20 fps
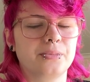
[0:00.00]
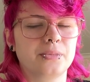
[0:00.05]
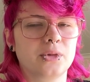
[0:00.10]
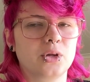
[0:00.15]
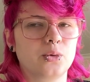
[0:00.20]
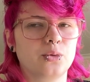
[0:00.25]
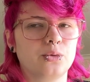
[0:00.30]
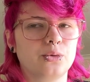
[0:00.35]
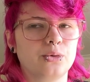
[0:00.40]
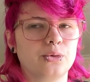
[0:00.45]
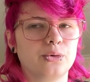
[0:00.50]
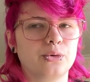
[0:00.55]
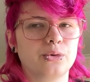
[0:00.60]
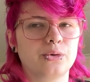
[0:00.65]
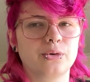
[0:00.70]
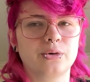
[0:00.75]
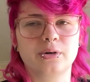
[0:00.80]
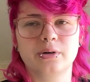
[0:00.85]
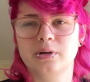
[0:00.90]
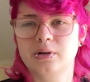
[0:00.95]

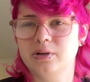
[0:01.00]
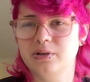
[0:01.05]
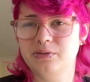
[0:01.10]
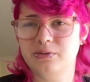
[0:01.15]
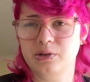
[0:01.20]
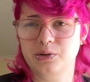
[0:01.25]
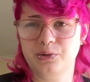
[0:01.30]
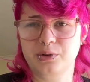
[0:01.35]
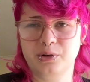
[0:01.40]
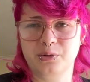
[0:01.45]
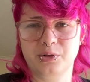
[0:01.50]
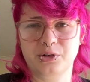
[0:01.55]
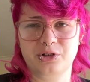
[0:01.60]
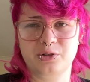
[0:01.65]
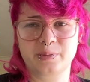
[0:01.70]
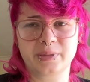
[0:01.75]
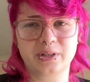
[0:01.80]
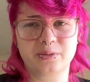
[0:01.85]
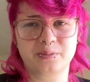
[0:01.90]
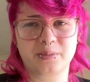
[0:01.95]
or if you want to watch
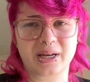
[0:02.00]
me